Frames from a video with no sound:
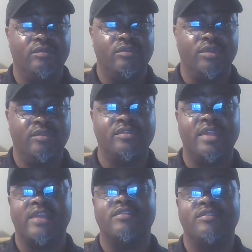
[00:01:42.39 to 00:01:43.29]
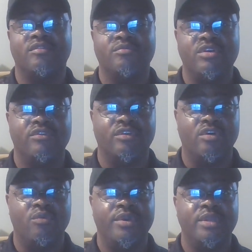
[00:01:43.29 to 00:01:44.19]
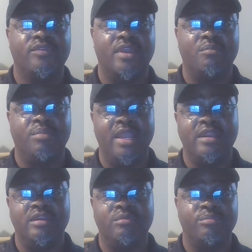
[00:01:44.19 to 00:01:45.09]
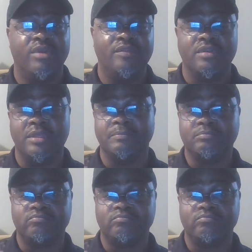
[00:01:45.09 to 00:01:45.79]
So this is actually some years ago when he was campaigning to be president.